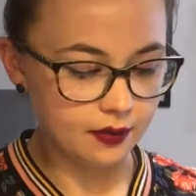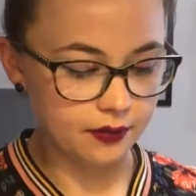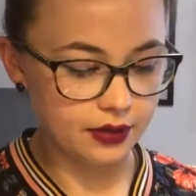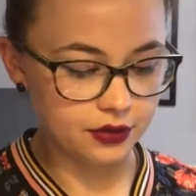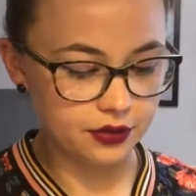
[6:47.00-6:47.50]

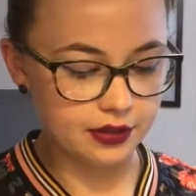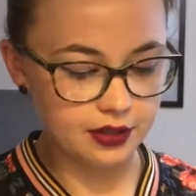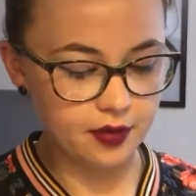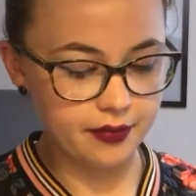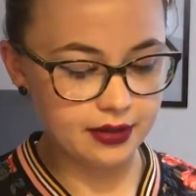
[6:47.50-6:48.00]
Make sure it's
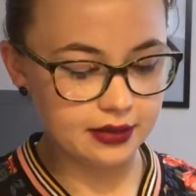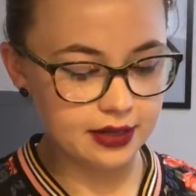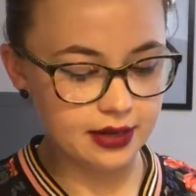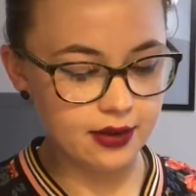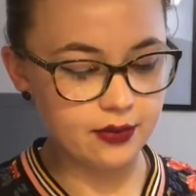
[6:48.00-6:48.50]
all
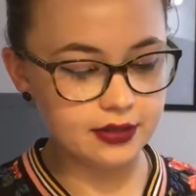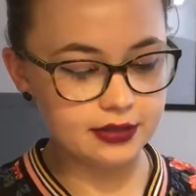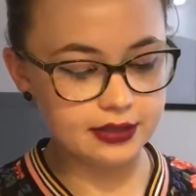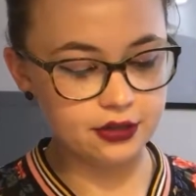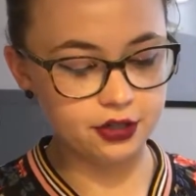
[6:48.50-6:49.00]
melty. It will
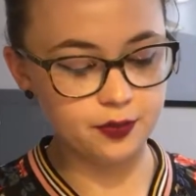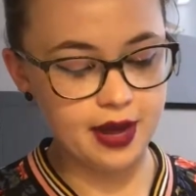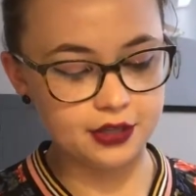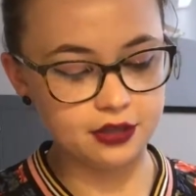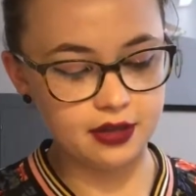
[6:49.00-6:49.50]
stick to your
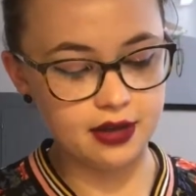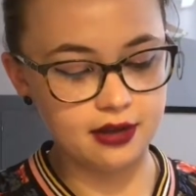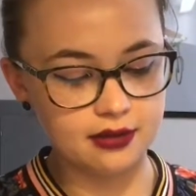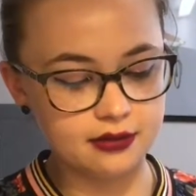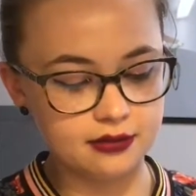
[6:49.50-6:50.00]
spatula
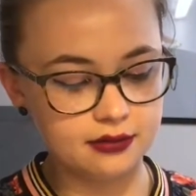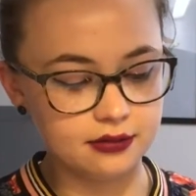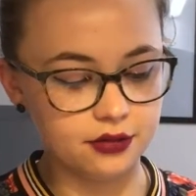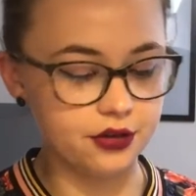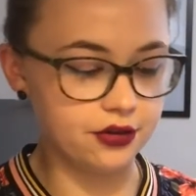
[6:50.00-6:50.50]

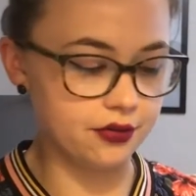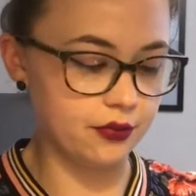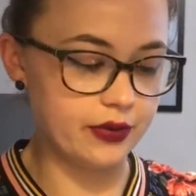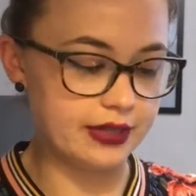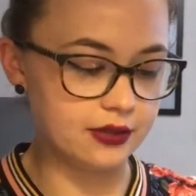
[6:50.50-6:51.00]
or your
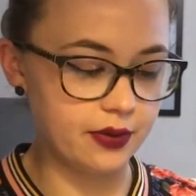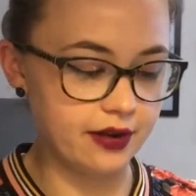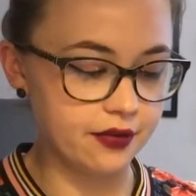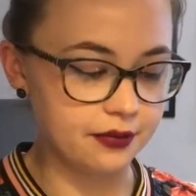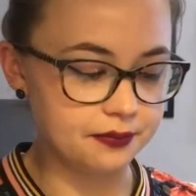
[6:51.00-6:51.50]
whisk,
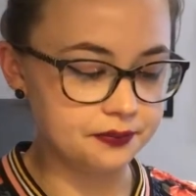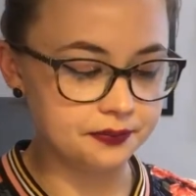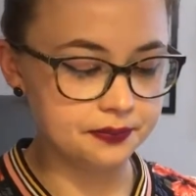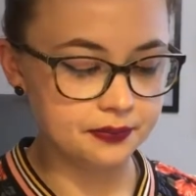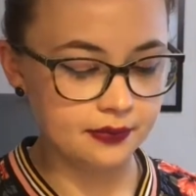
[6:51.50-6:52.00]
whatever.
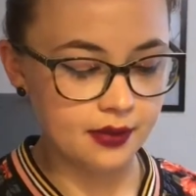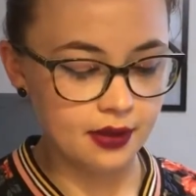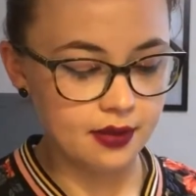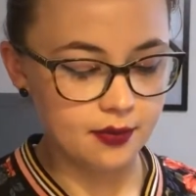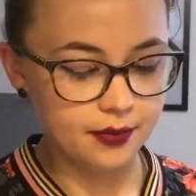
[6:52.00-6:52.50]

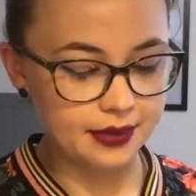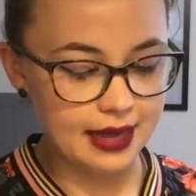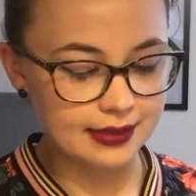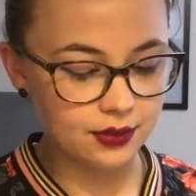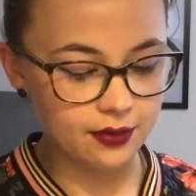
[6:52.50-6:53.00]
But
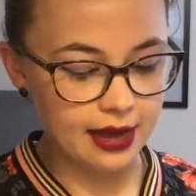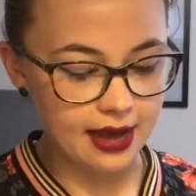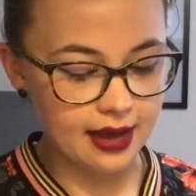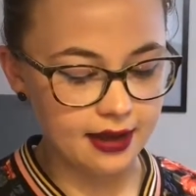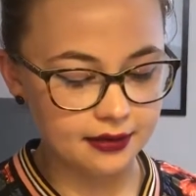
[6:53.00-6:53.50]
that's
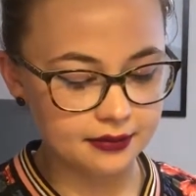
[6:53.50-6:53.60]
okay.